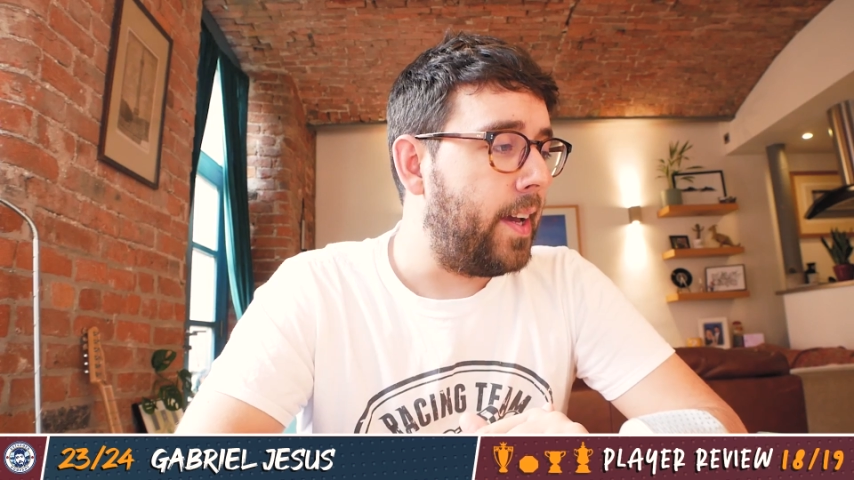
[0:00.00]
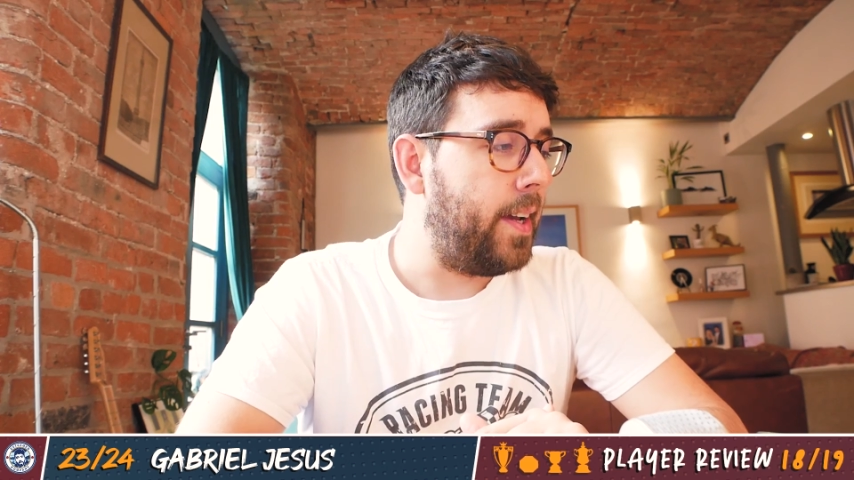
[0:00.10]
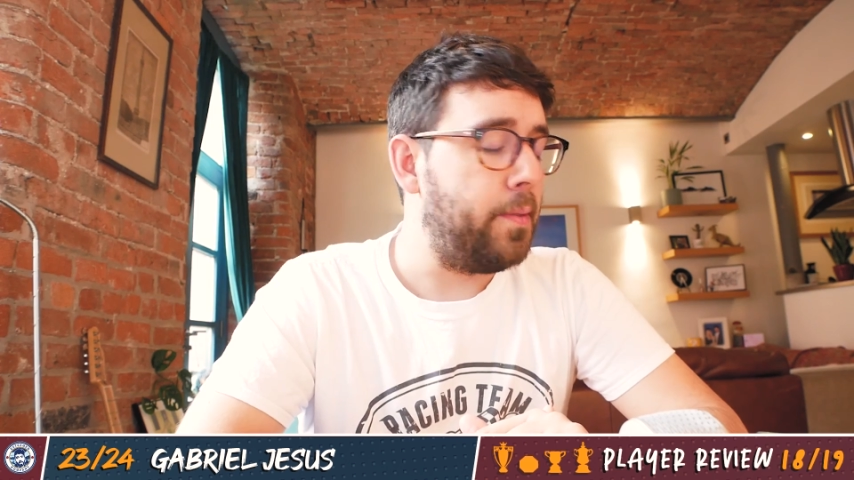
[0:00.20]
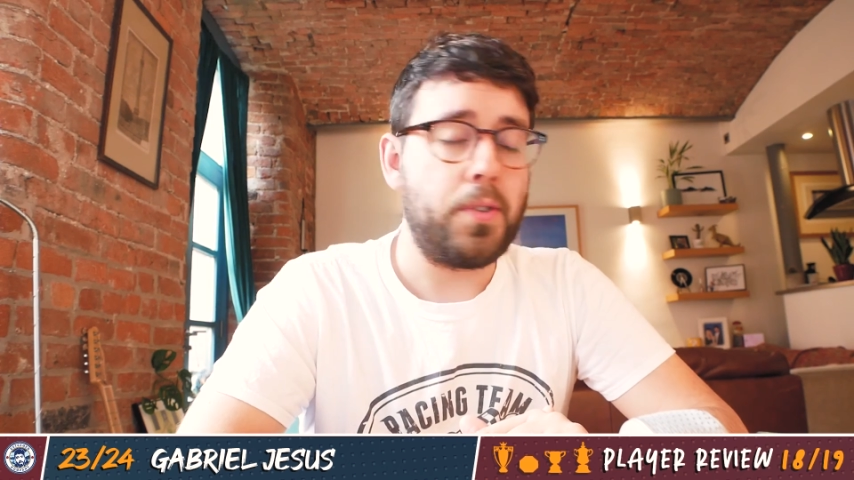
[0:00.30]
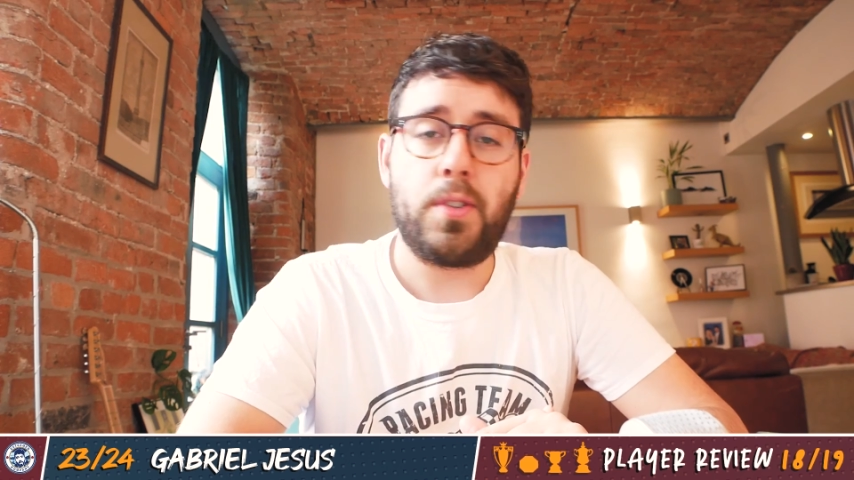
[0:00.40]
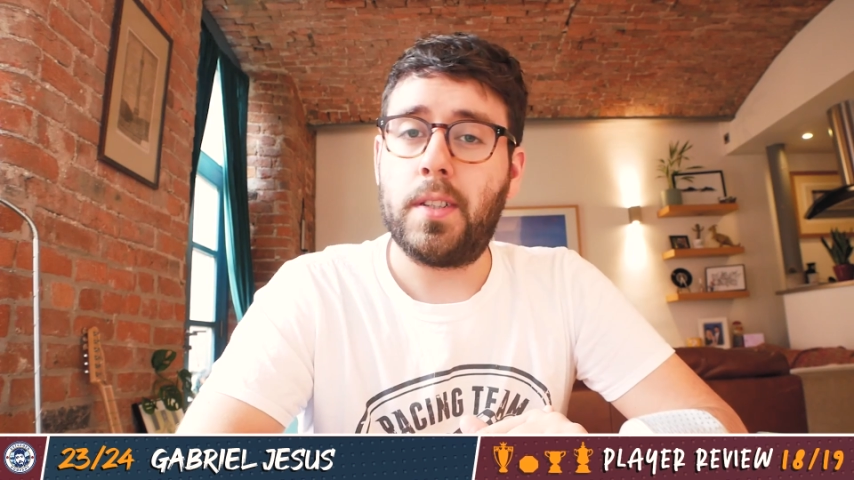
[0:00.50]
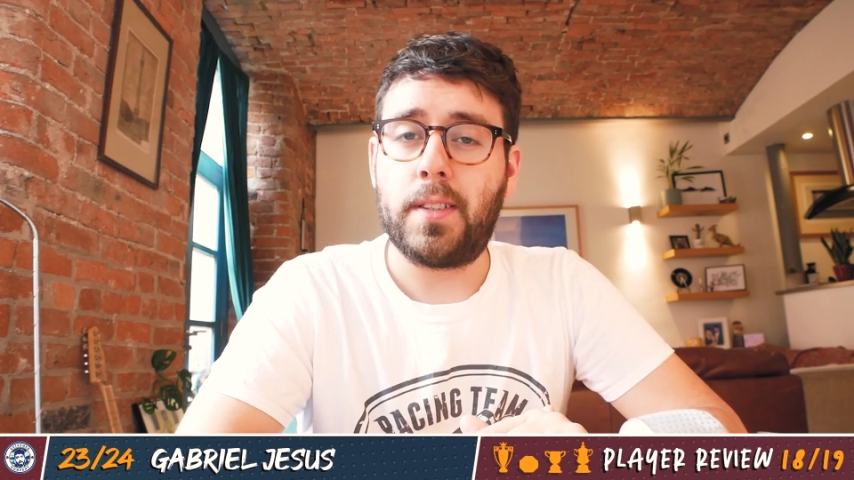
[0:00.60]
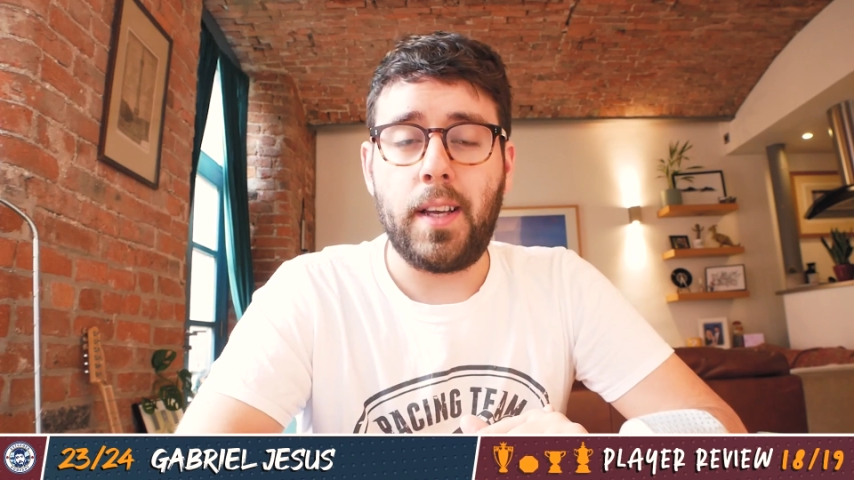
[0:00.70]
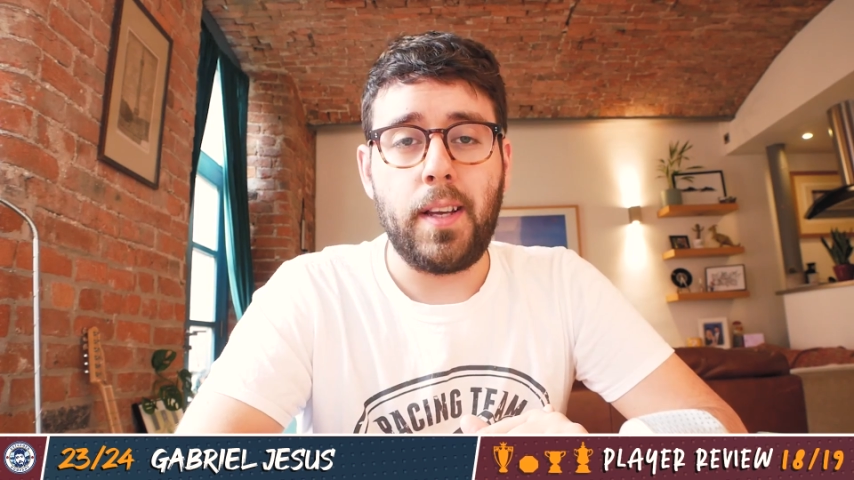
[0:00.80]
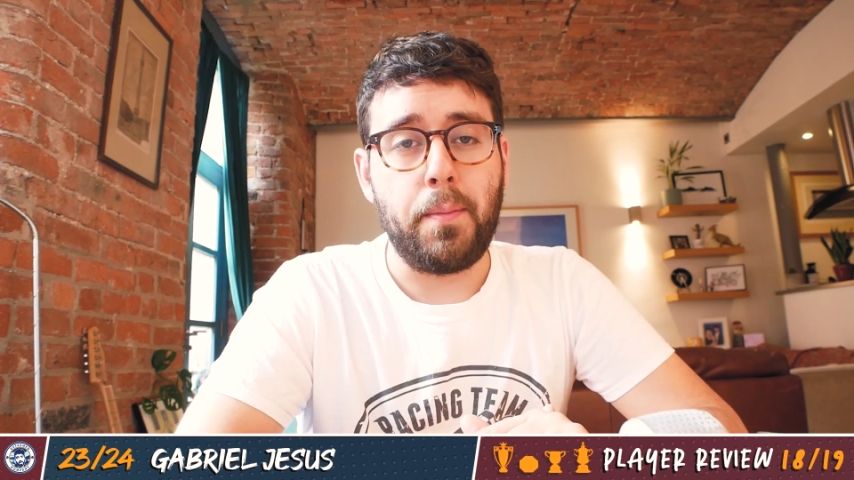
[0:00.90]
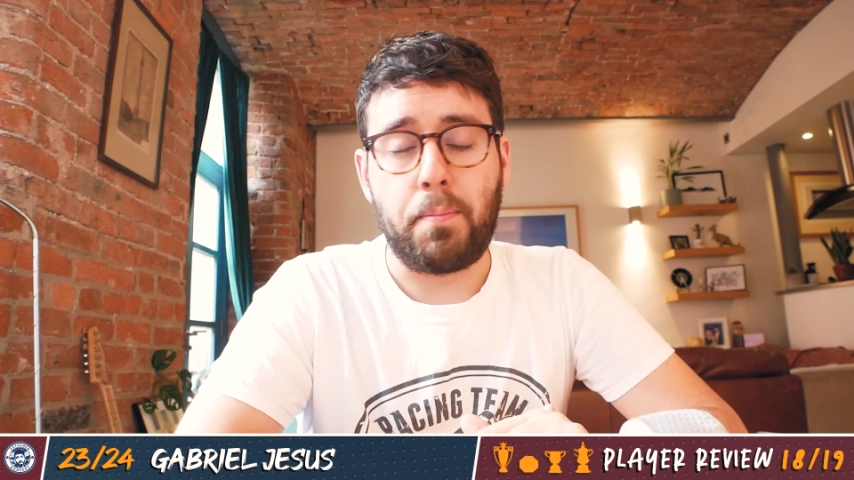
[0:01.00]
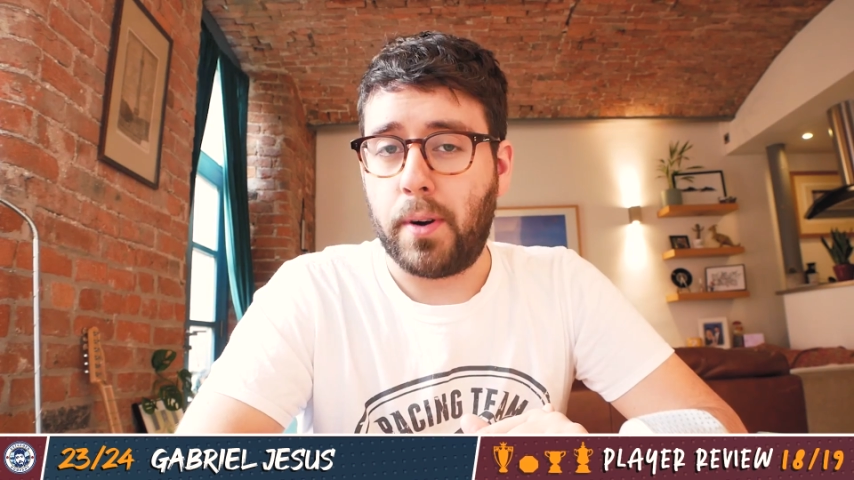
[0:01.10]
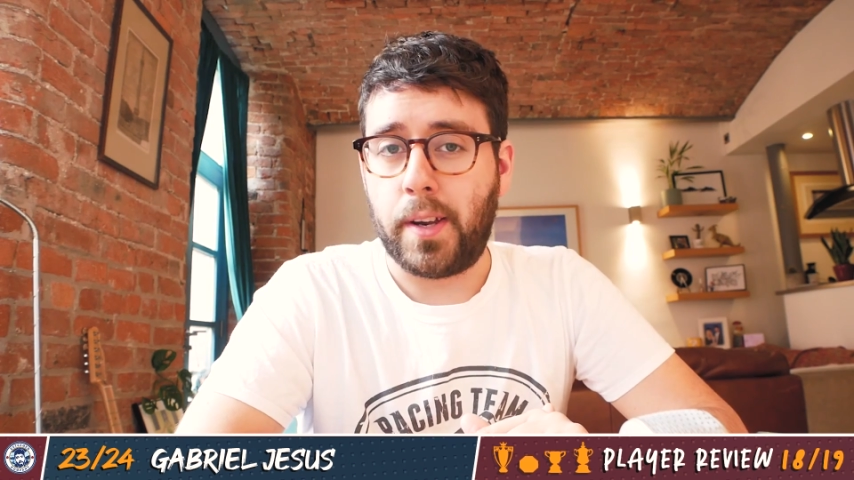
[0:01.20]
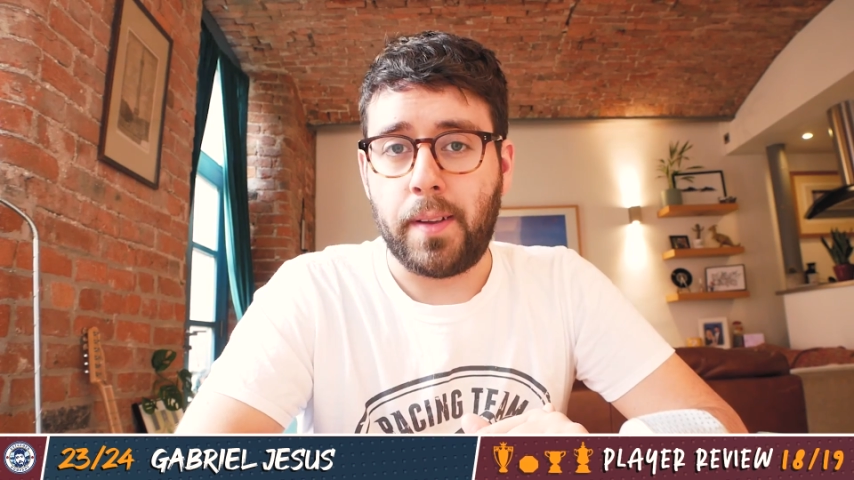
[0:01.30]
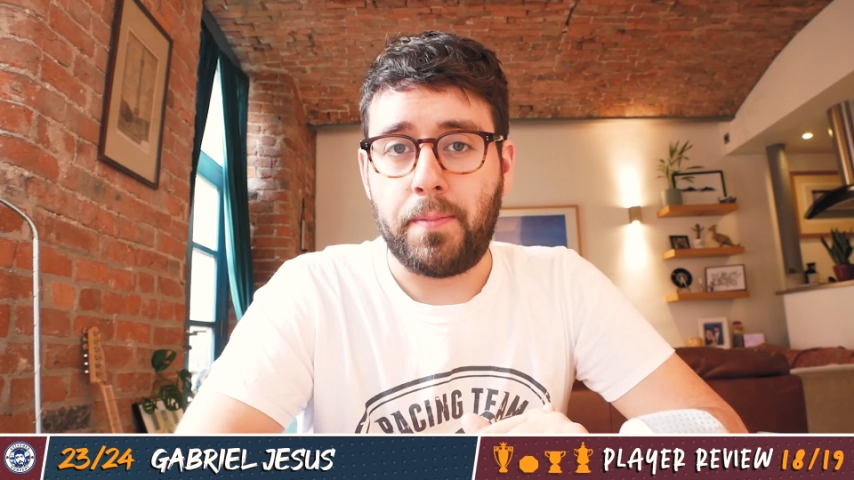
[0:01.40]
He was just
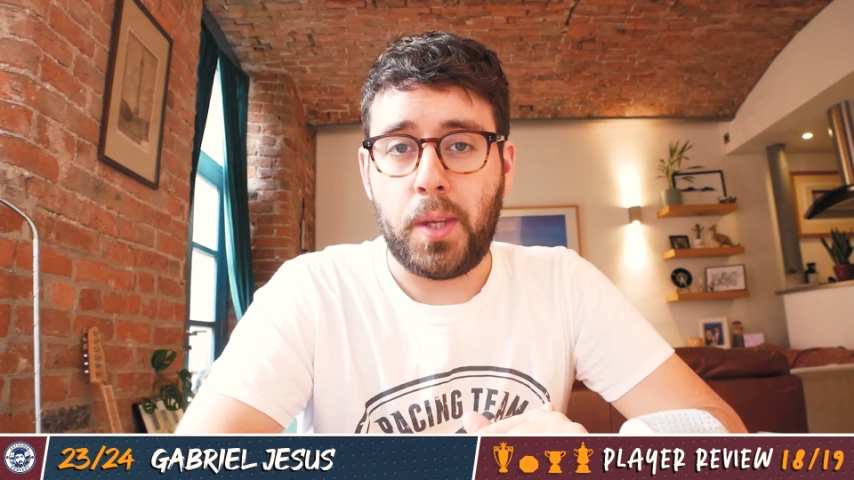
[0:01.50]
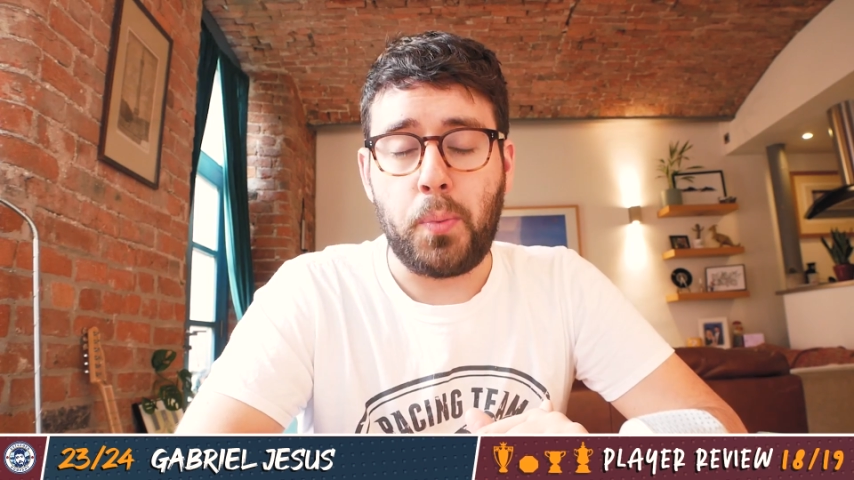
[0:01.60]
brilliant.